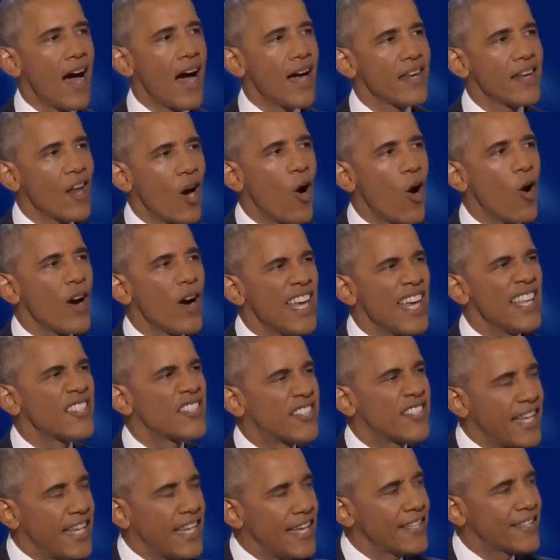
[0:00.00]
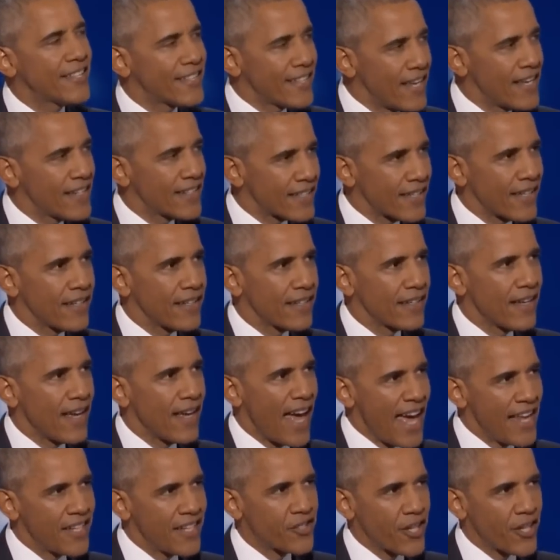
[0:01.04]
I know is decent
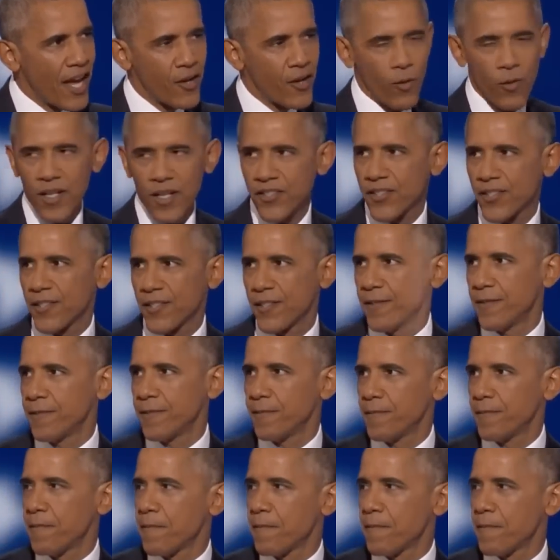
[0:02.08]
and generous.